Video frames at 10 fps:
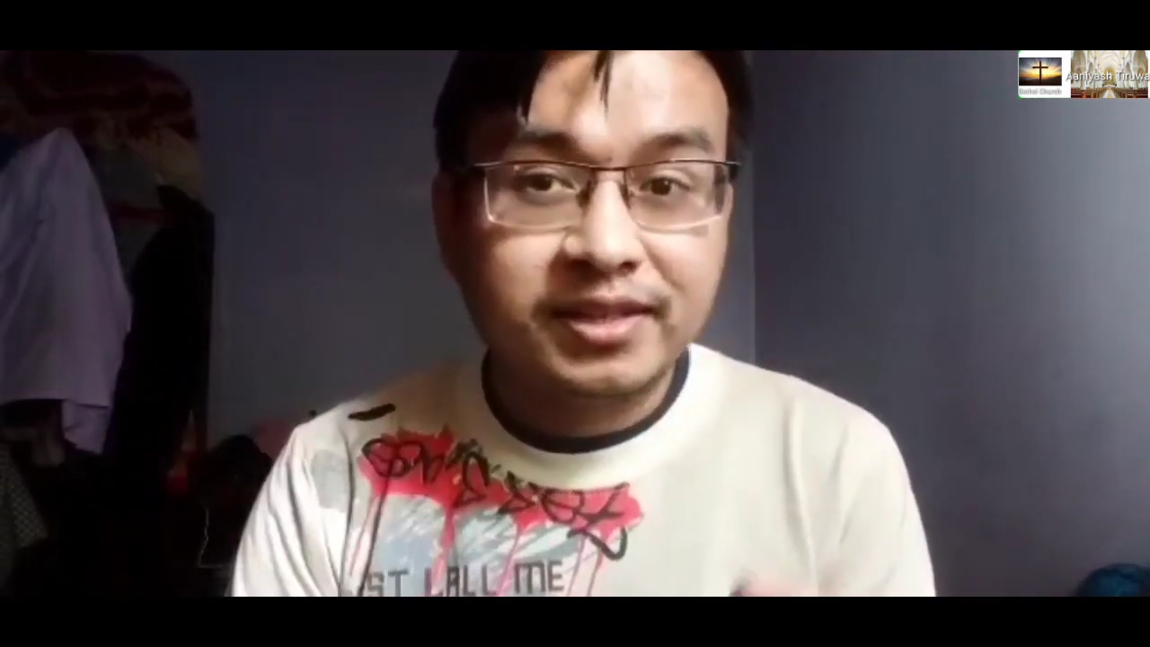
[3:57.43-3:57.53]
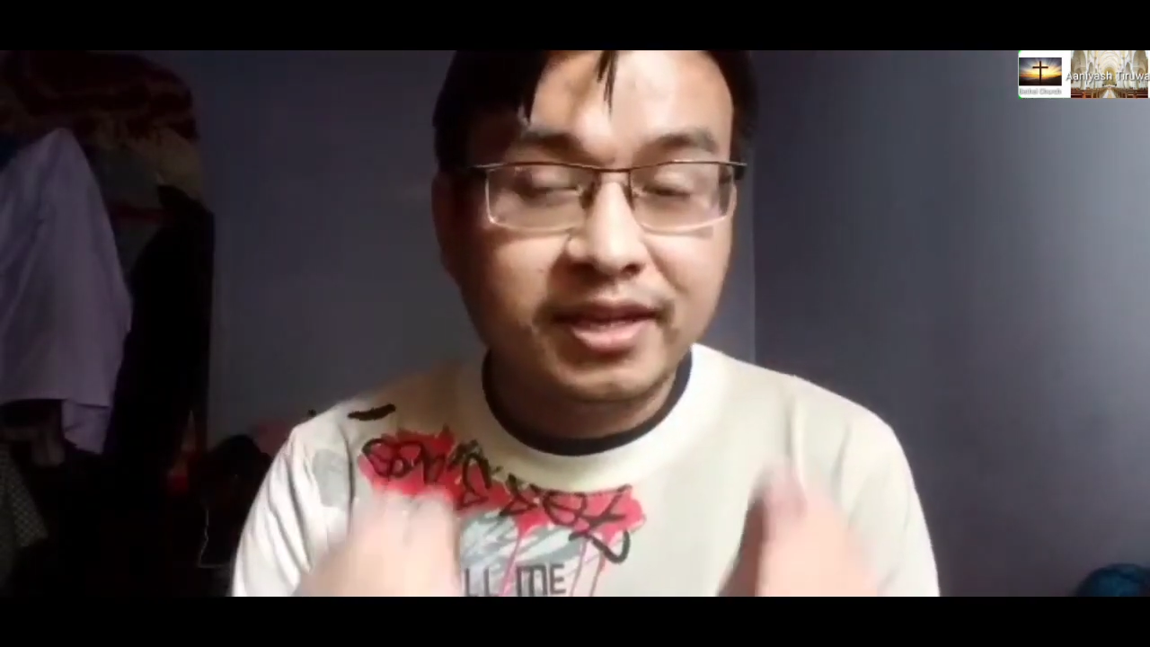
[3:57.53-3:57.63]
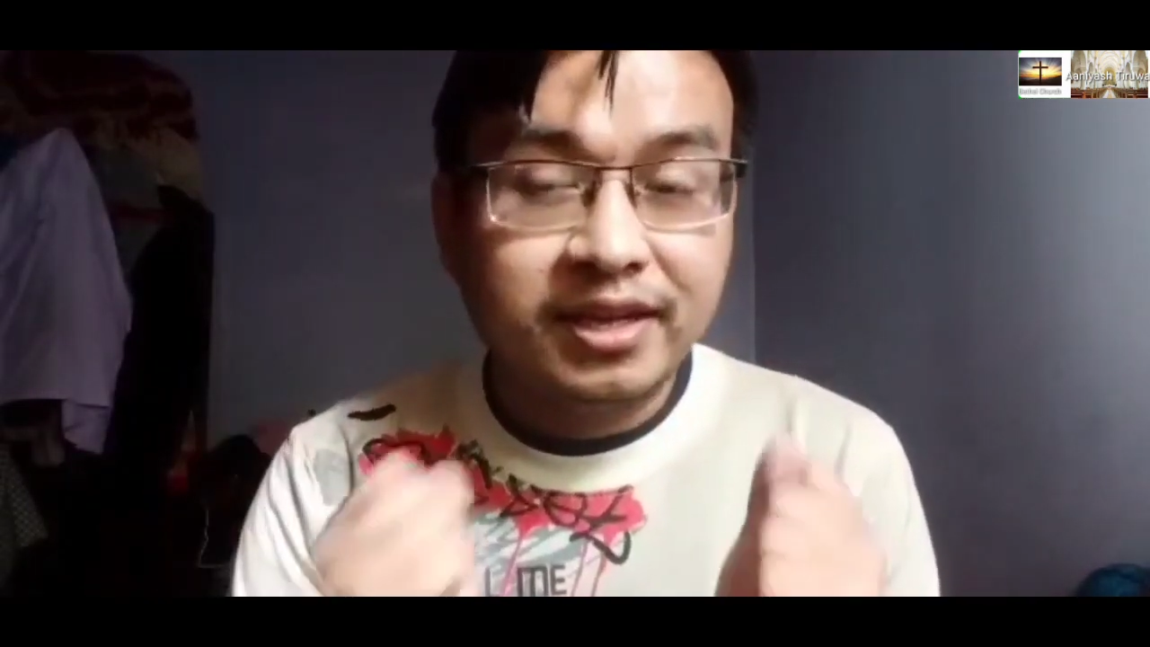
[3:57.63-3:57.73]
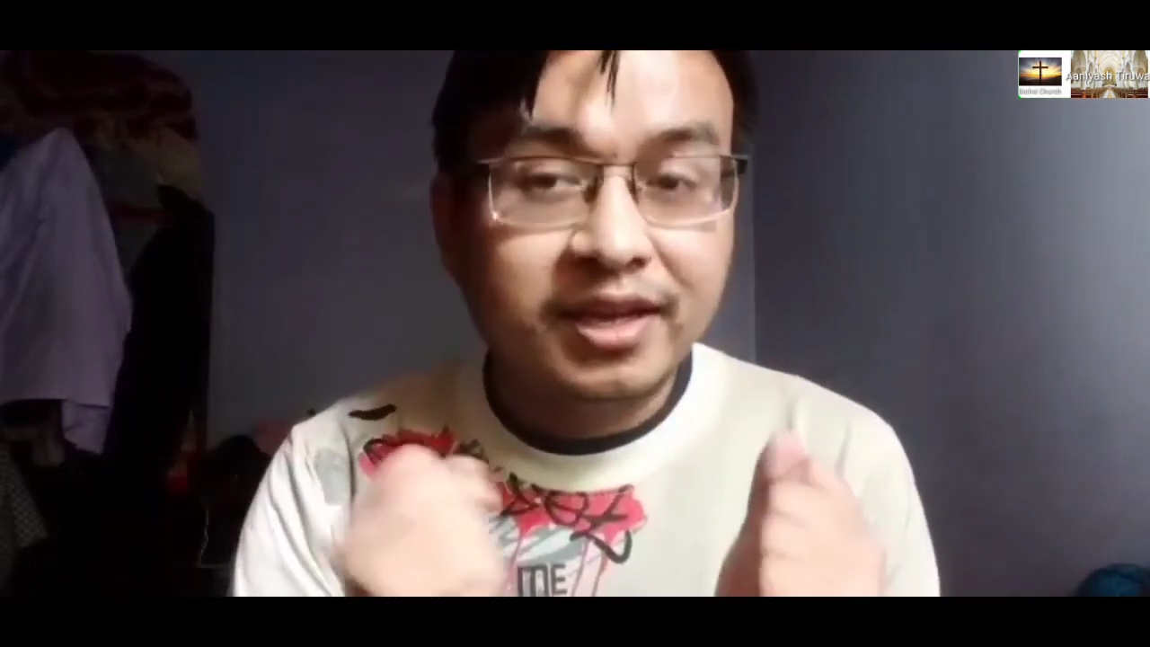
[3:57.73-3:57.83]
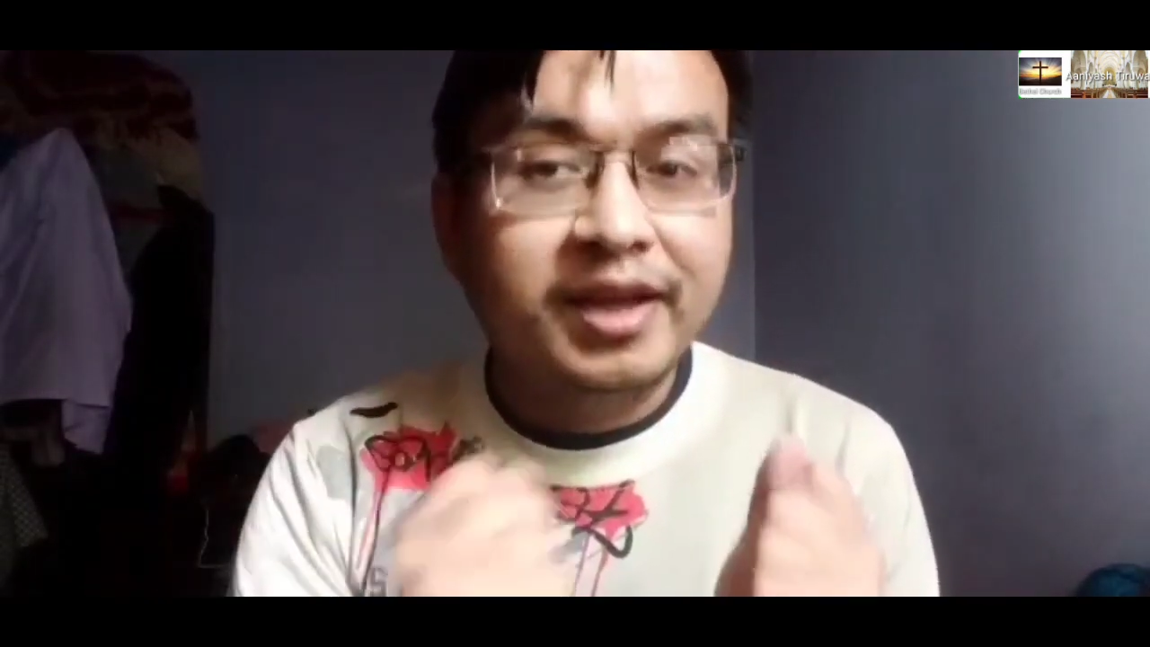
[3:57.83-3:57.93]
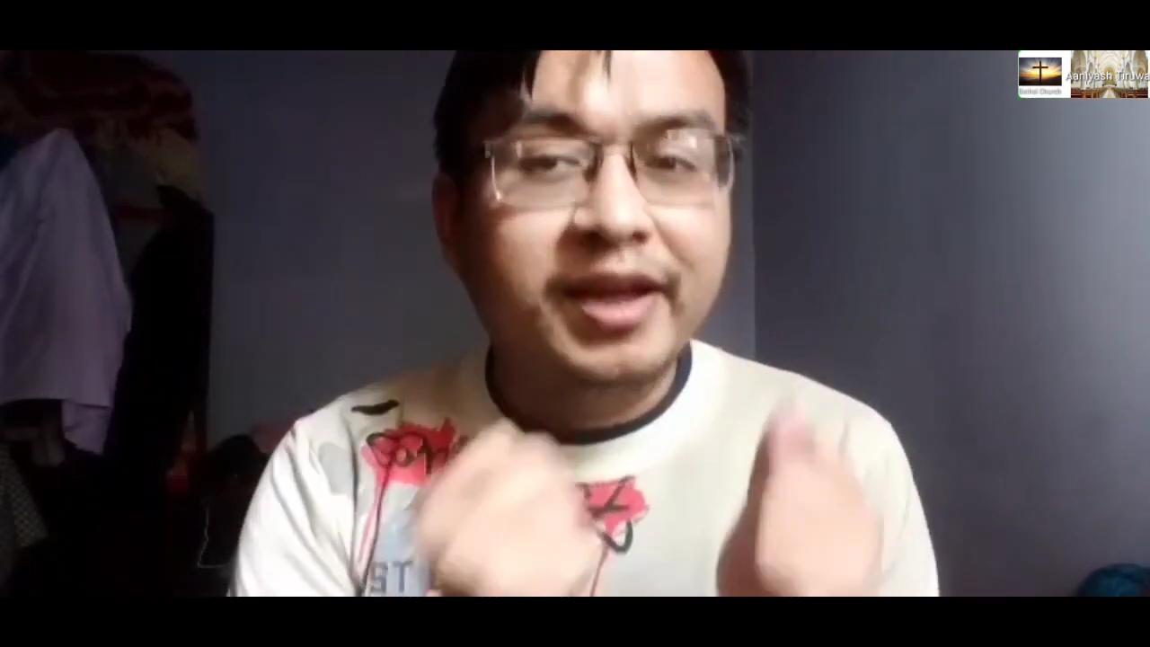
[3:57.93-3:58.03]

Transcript: the